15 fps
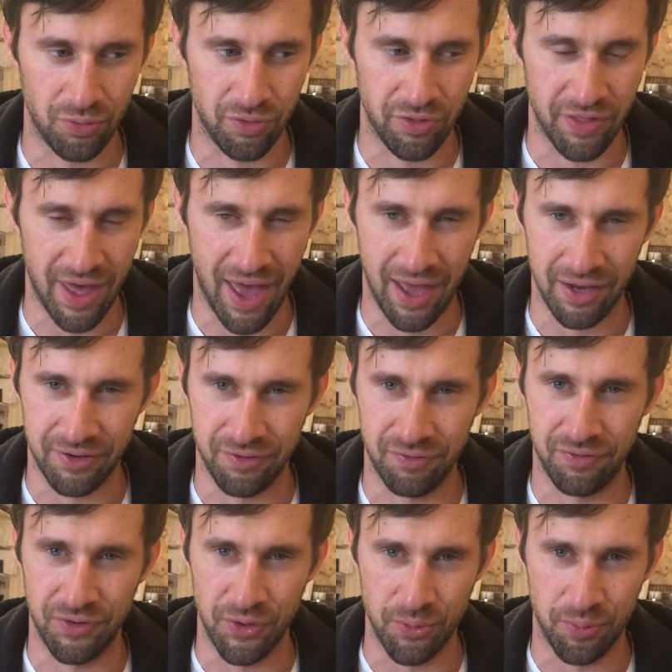that
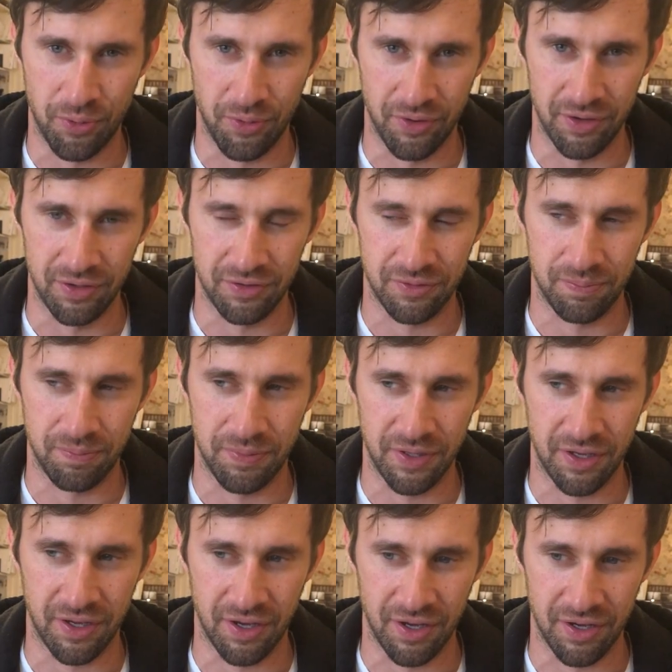viewpoint
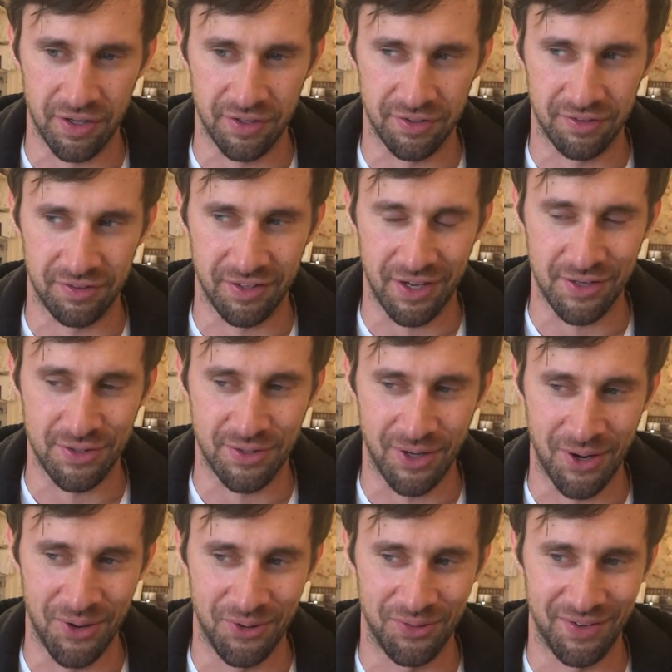because I
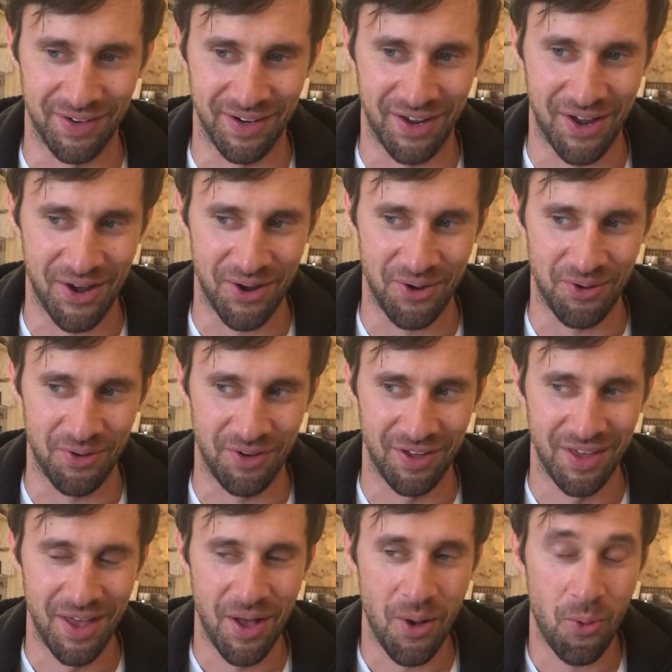don't know
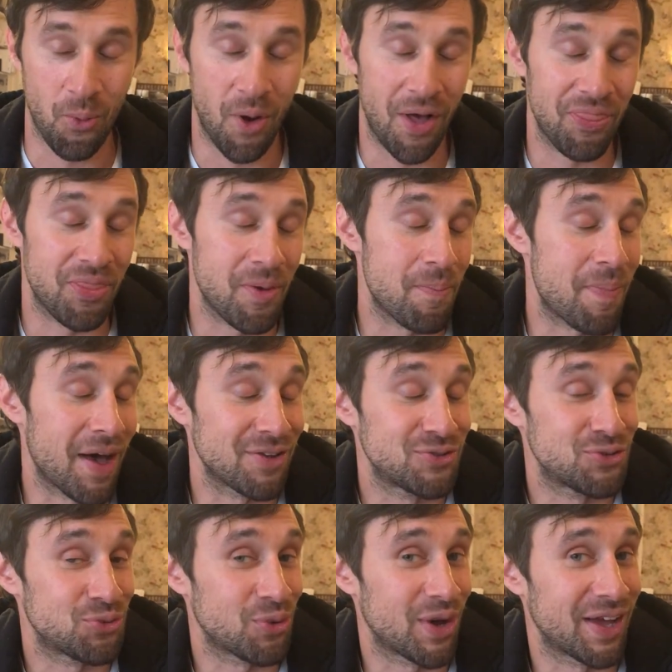what the
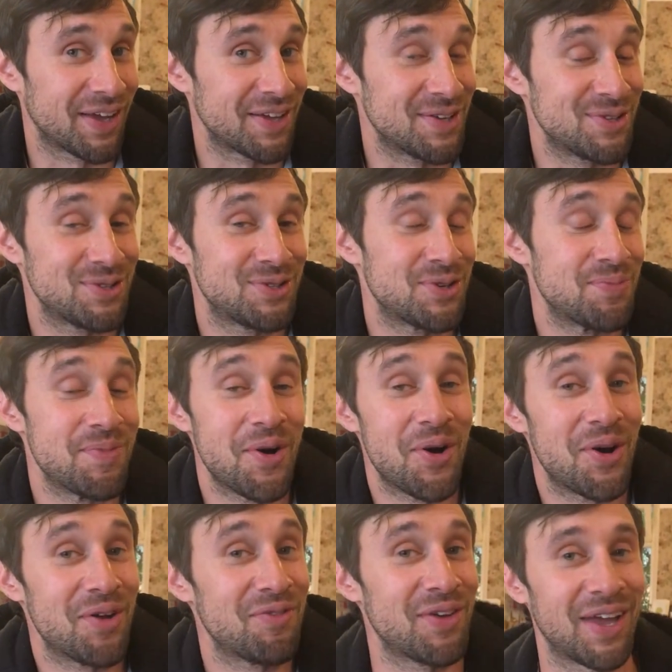best way is to
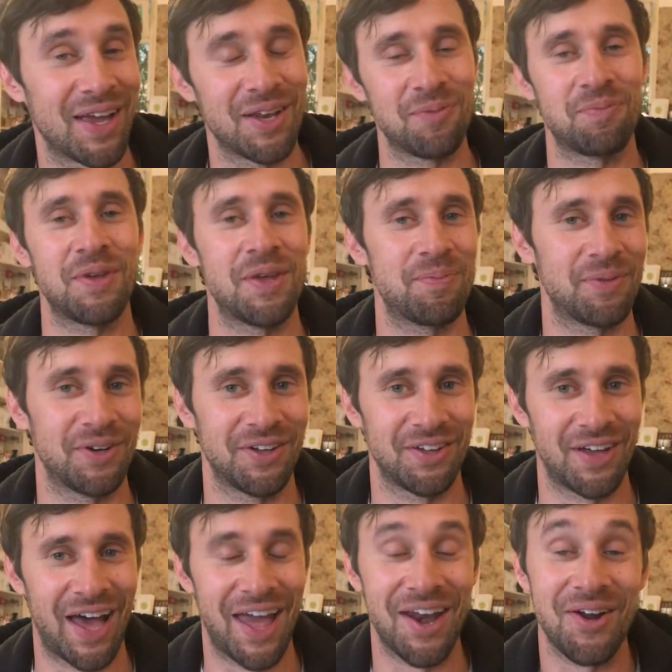motivate people.
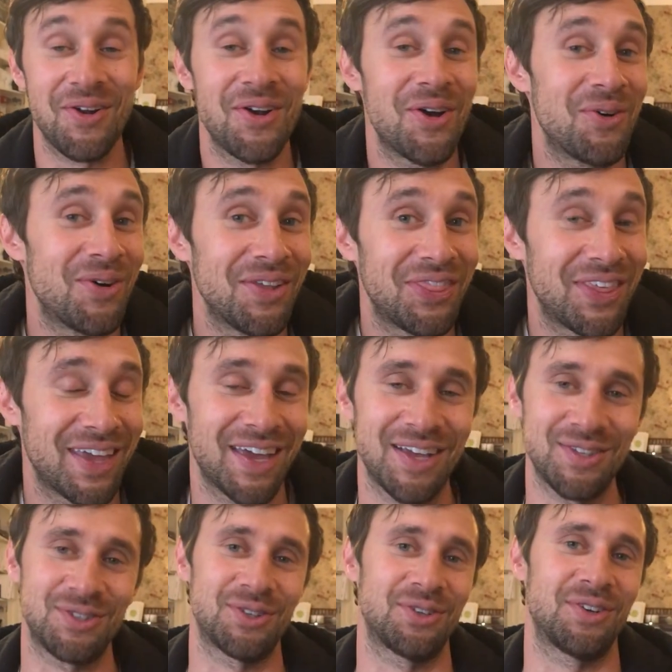I don't know what the
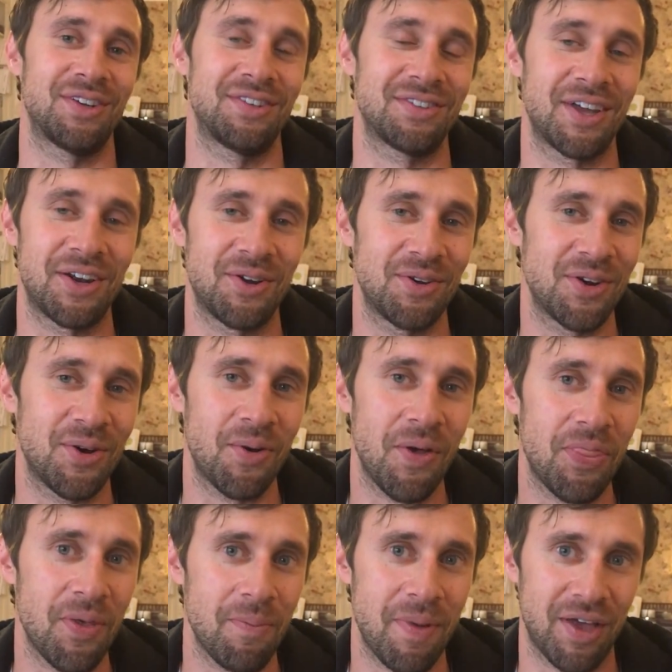answer is. I don't know
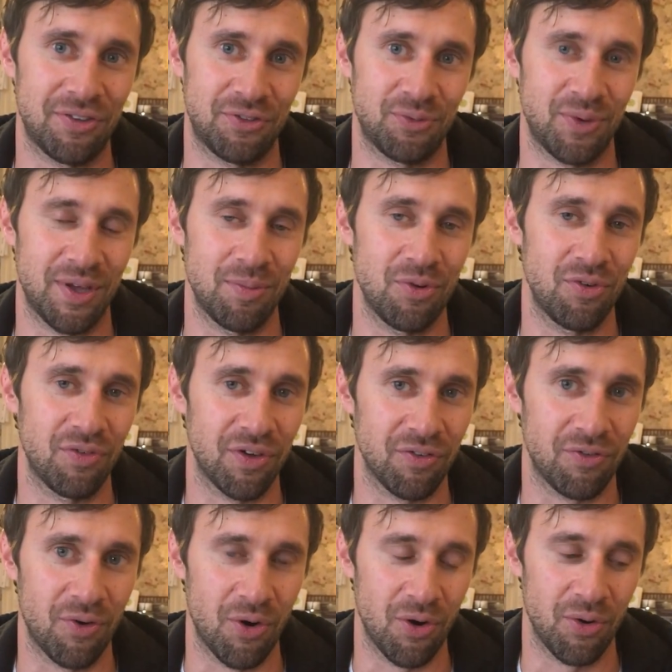what the best way moving
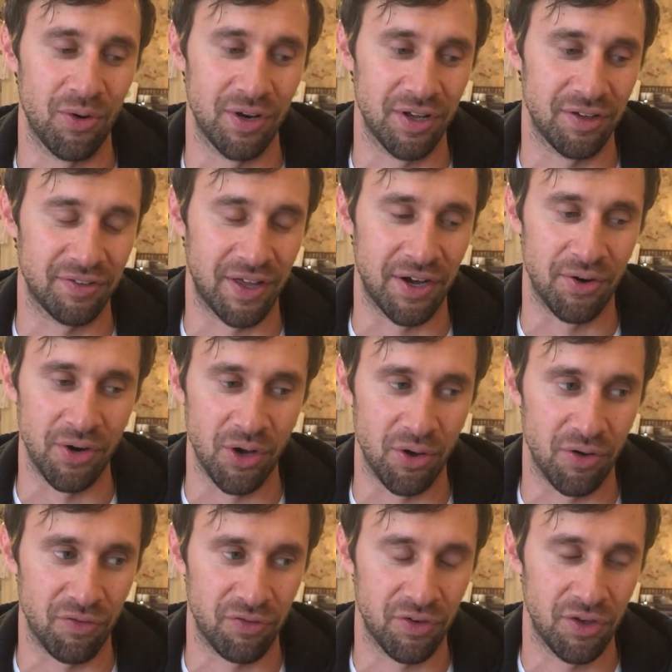forward is. I don't
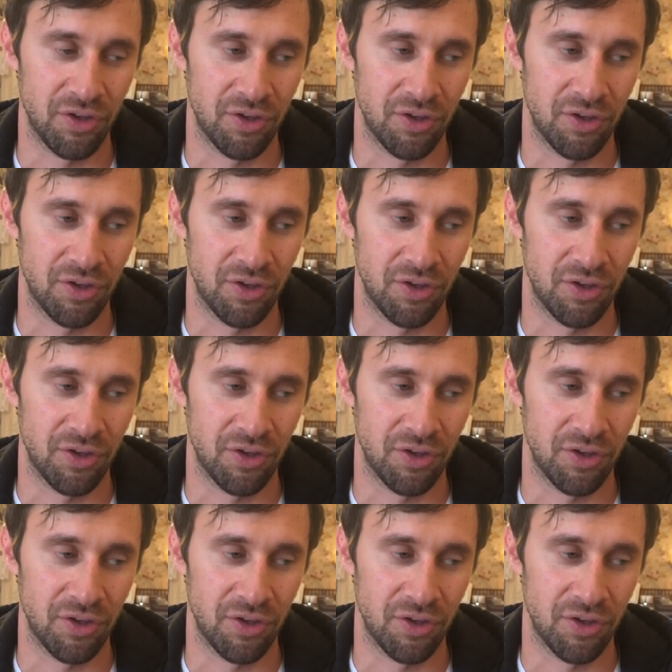know if